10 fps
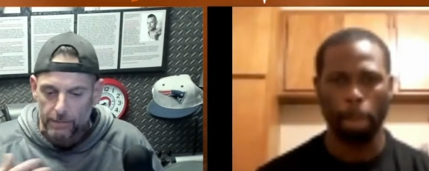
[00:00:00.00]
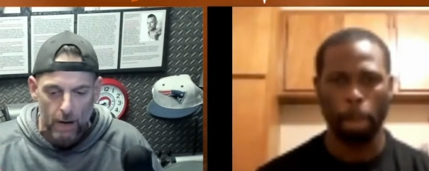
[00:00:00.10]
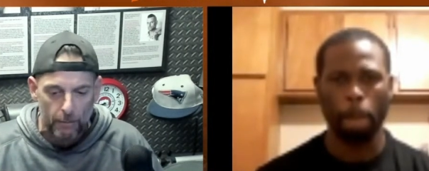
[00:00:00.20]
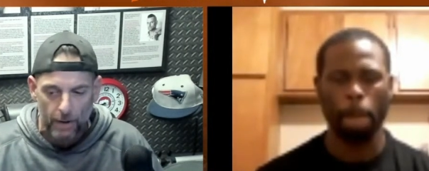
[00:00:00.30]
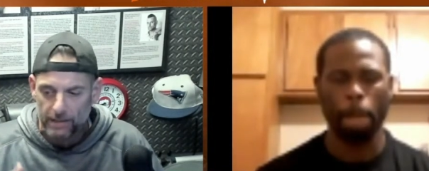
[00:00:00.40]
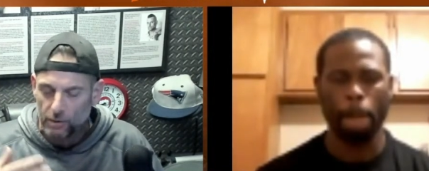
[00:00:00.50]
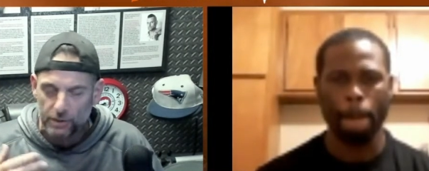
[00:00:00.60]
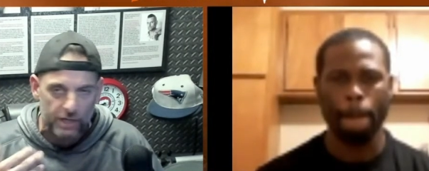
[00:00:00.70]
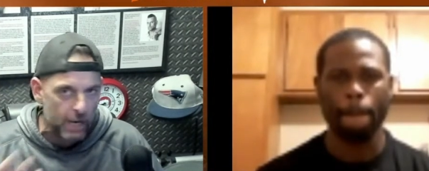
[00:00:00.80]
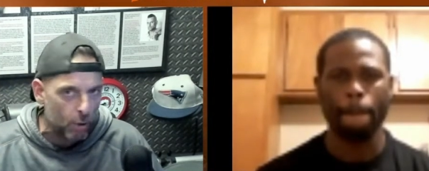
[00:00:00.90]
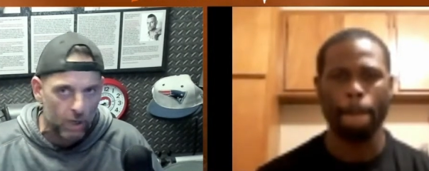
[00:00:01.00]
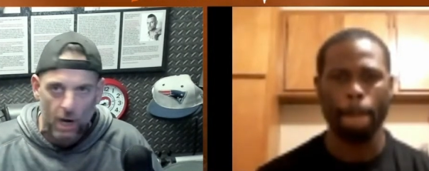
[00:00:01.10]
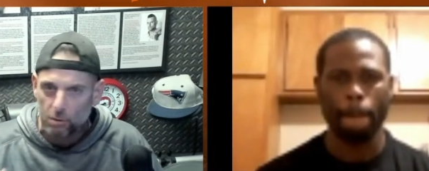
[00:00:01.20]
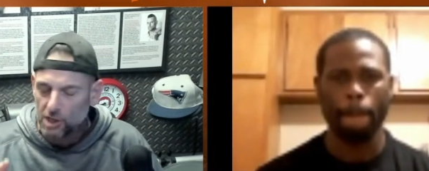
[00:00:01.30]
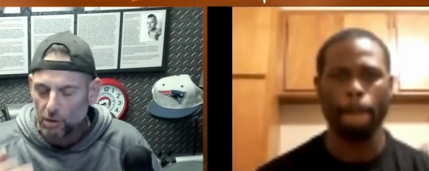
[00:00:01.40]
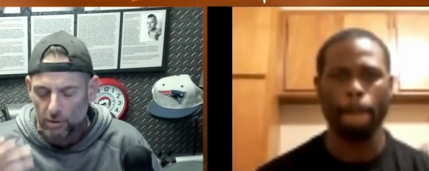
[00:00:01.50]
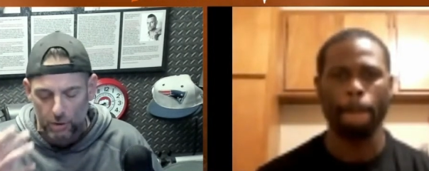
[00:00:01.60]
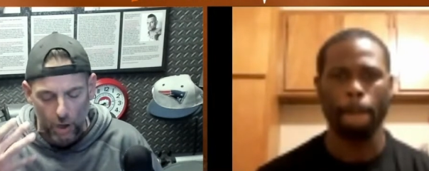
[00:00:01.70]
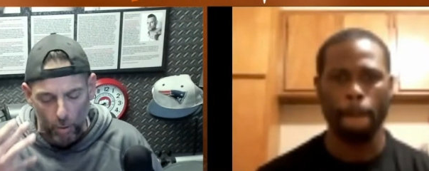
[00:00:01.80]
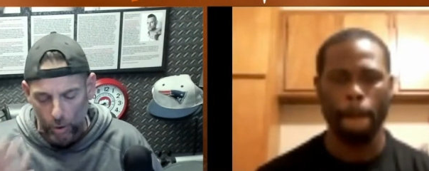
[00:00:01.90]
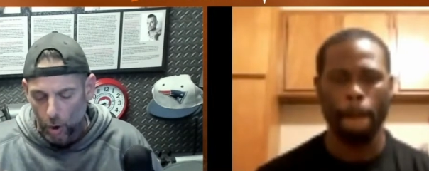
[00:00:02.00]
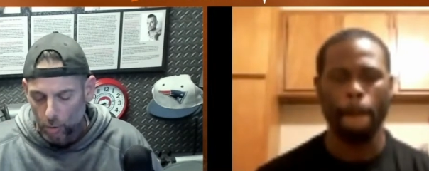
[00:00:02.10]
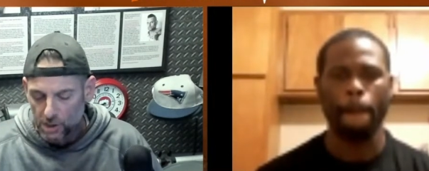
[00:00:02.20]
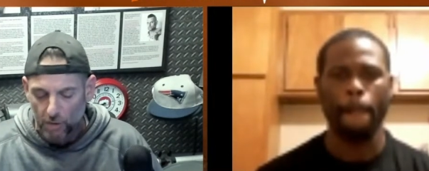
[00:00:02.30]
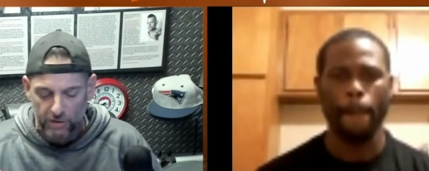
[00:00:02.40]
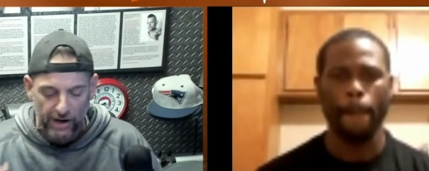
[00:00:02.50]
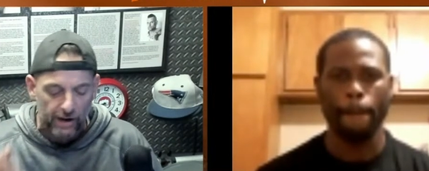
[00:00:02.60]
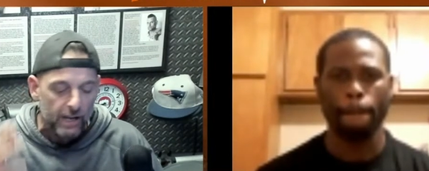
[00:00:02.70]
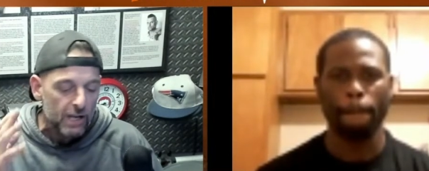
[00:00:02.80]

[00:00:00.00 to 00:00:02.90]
Speaker 1: up. I saw your coach out, coach out there.